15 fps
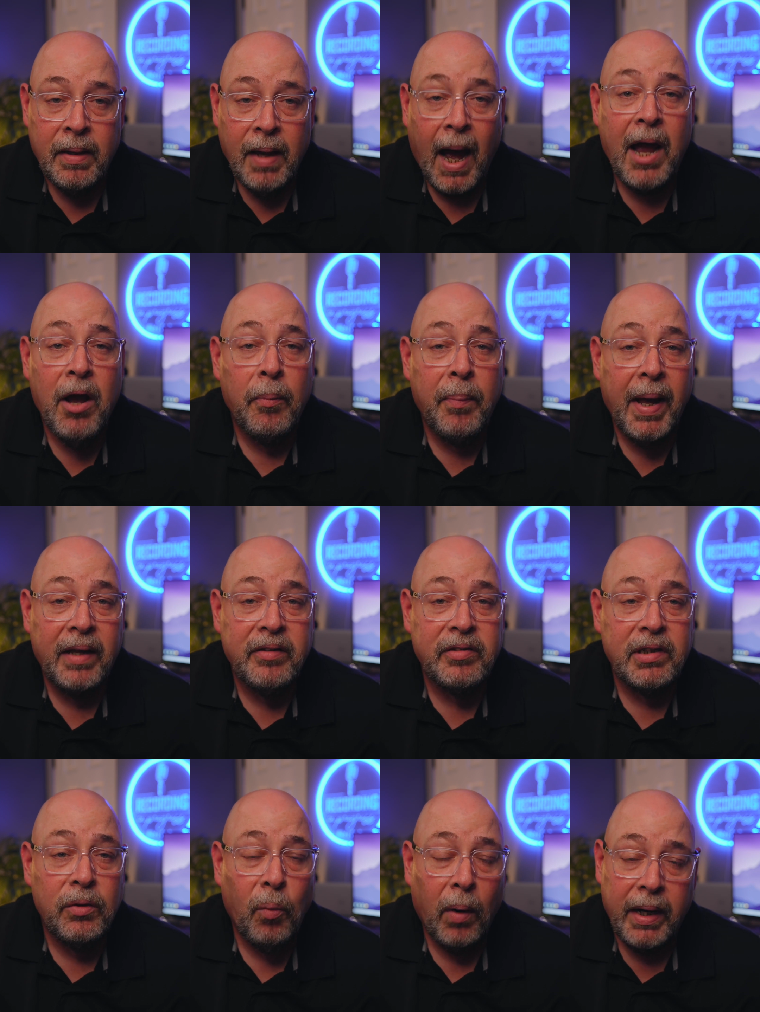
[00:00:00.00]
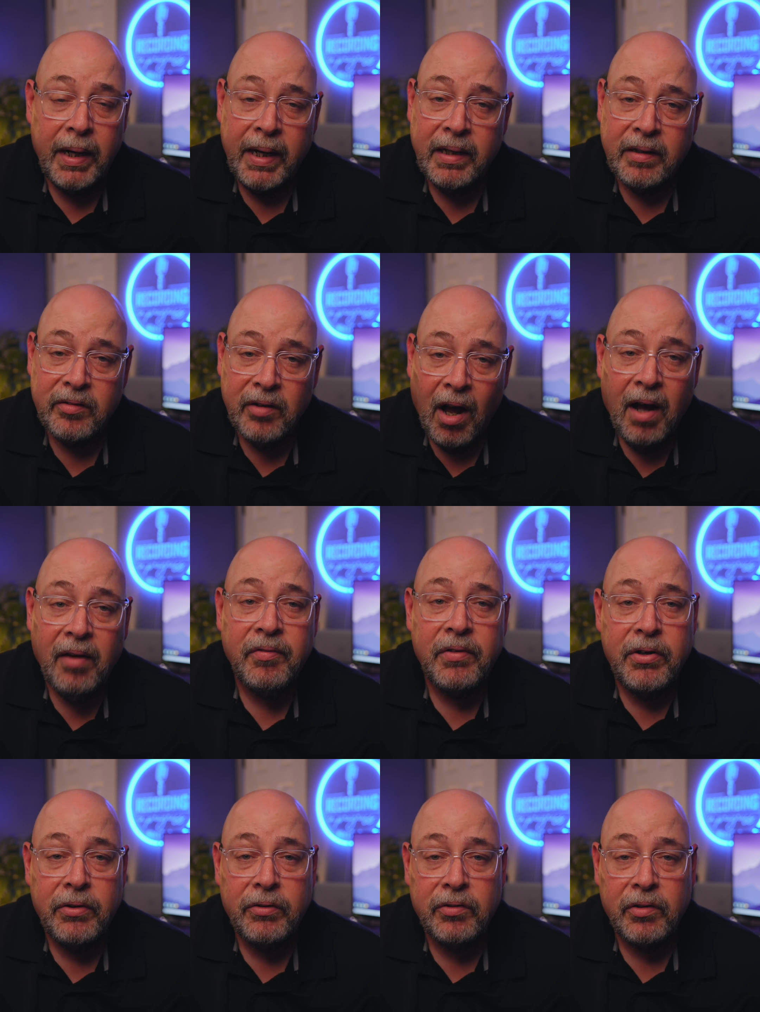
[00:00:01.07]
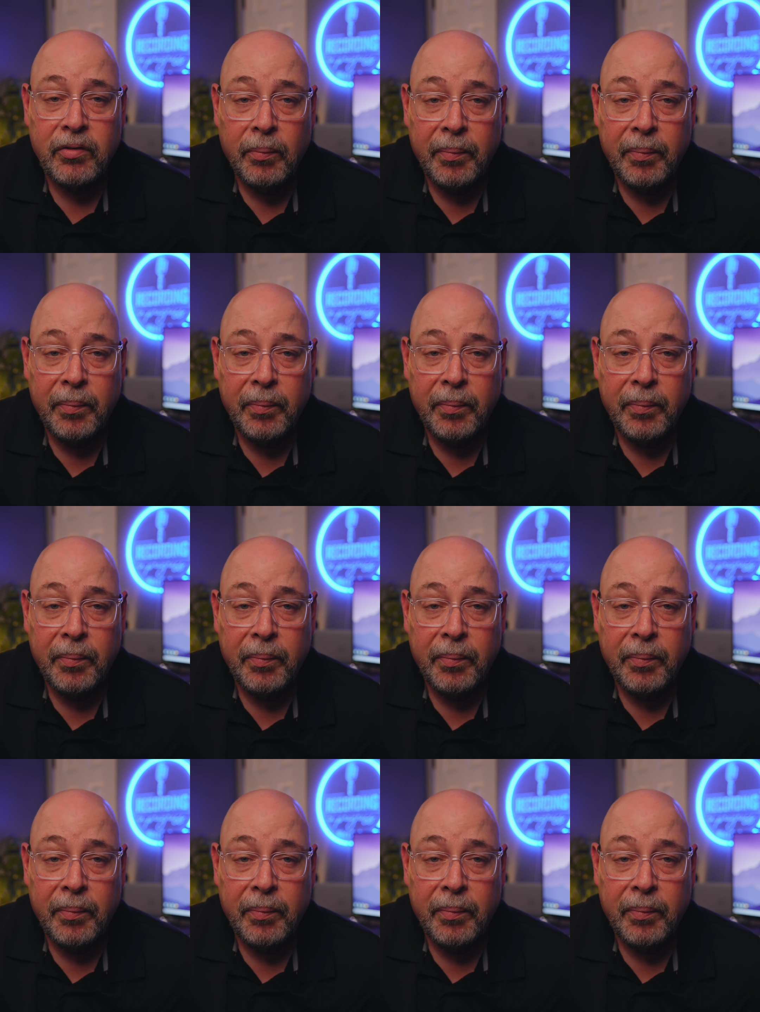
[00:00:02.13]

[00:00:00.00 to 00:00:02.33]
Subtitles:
High opacity white ink is often used as a